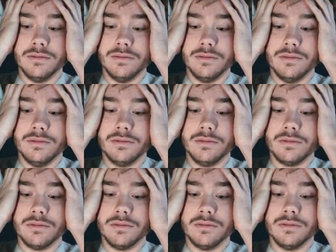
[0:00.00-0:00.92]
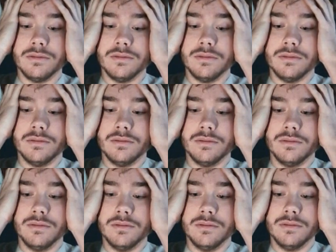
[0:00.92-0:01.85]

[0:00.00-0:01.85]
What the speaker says: (no one is talking)